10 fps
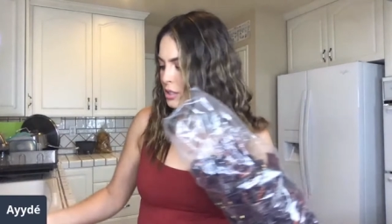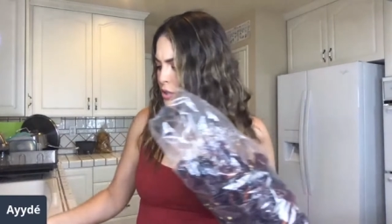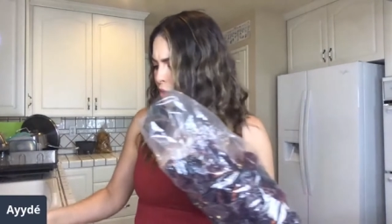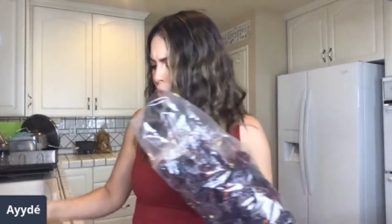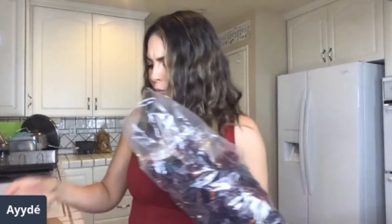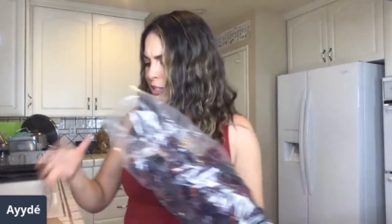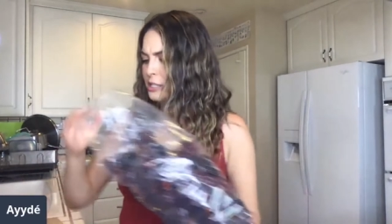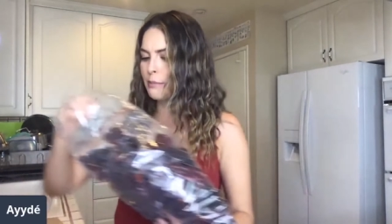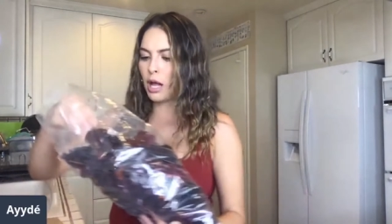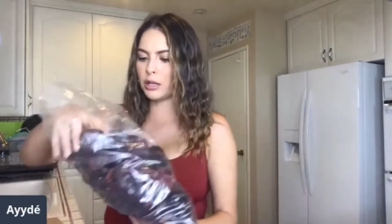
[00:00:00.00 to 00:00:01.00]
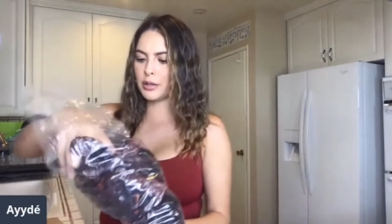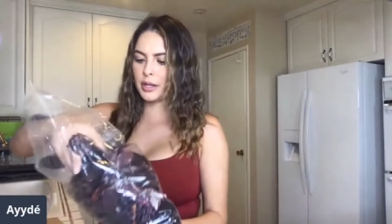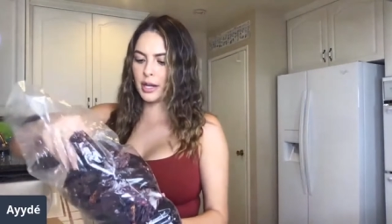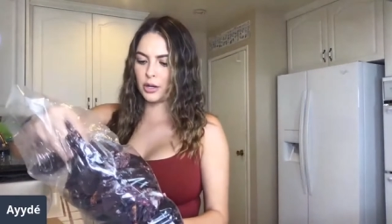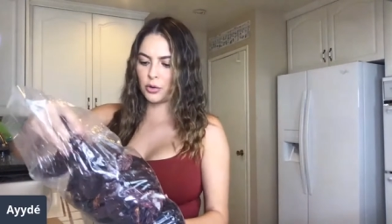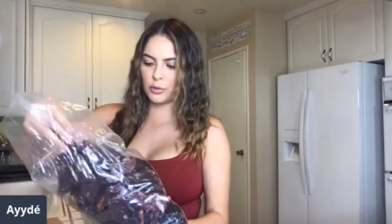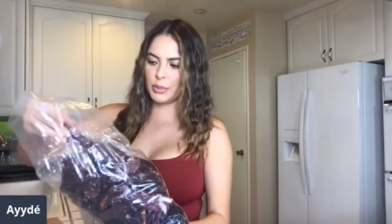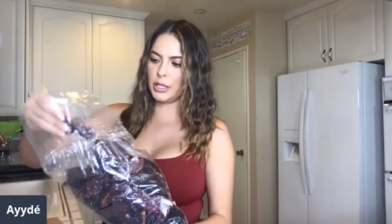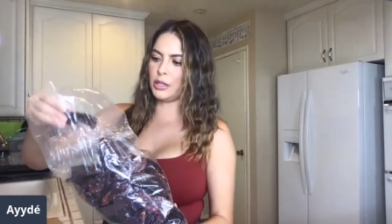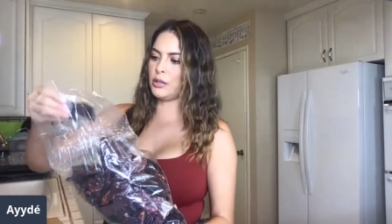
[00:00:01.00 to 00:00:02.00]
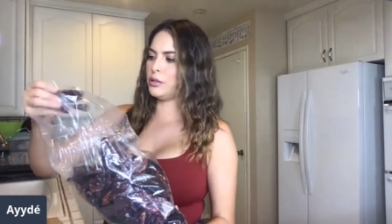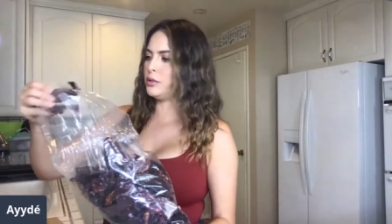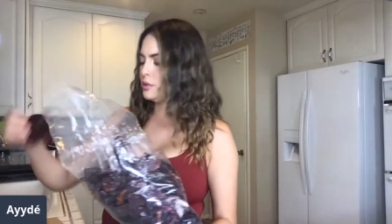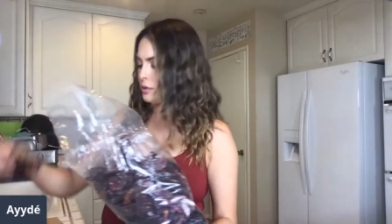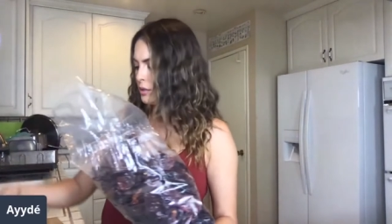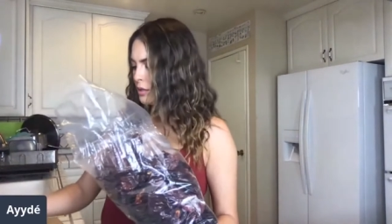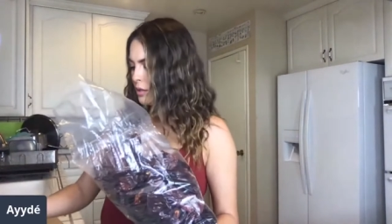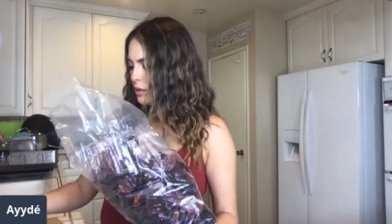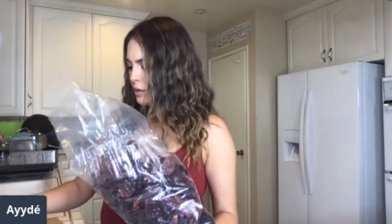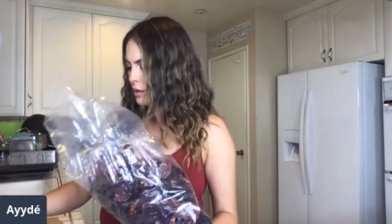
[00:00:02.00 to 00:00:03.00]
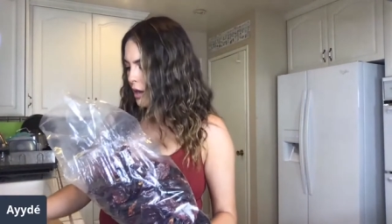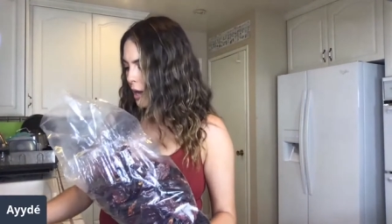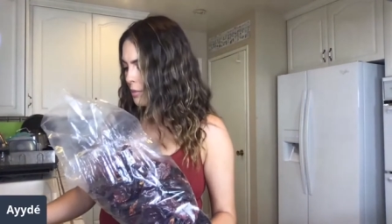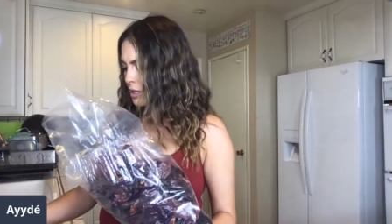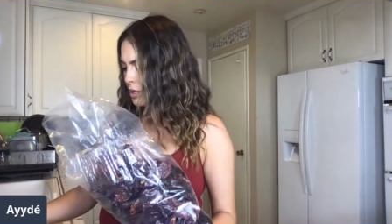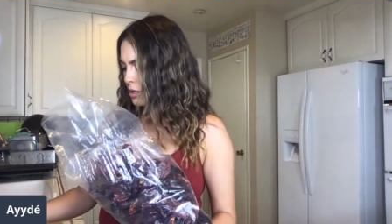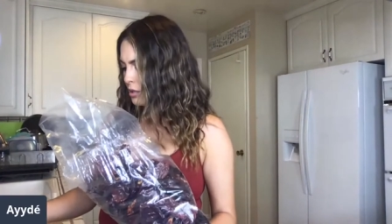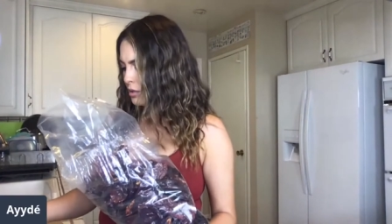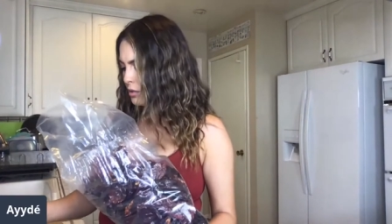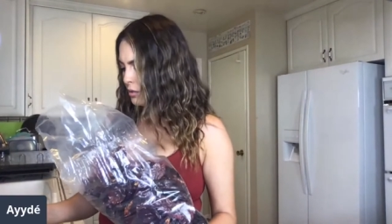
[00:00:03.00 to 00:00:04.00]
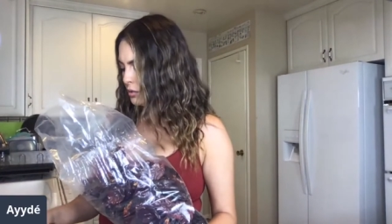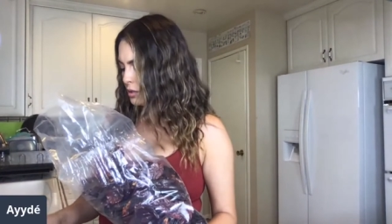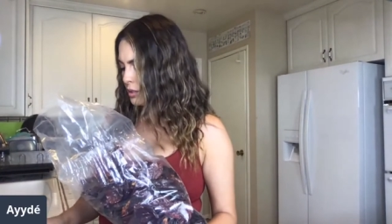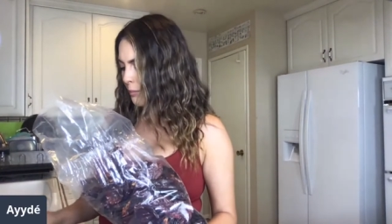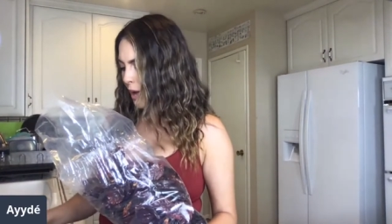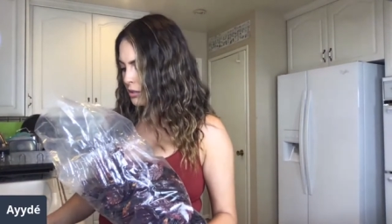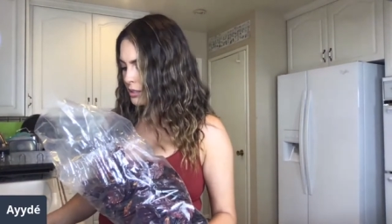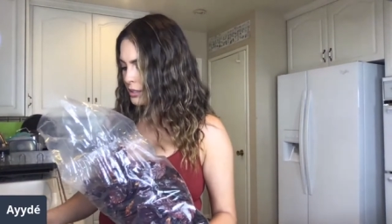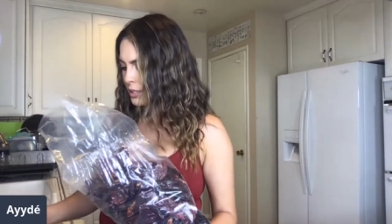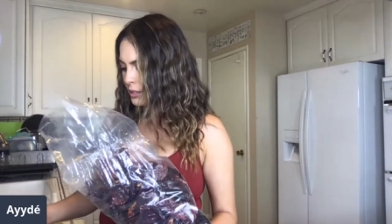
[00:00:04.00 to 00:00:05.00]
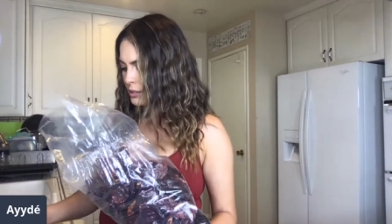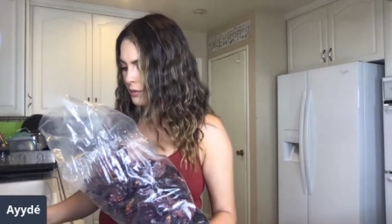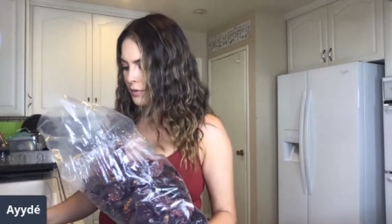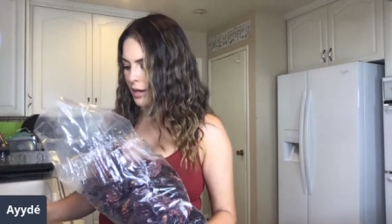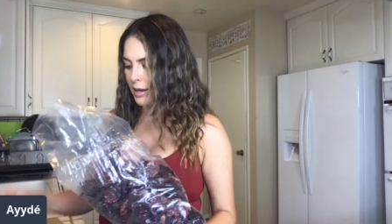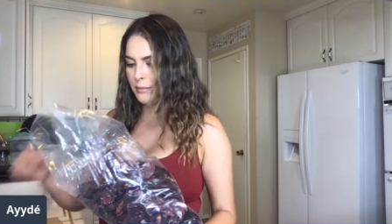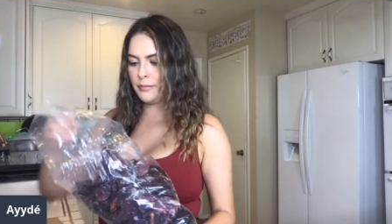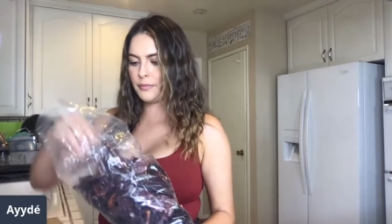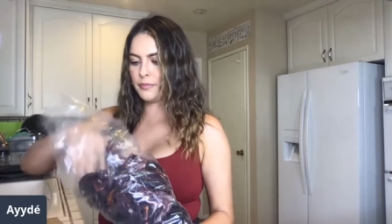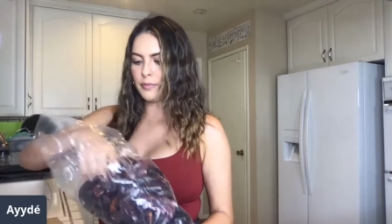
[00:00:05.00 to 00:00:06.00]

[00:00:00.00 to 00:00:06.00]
These are a little bit smaller than I normally use. I'm going to use about six of them.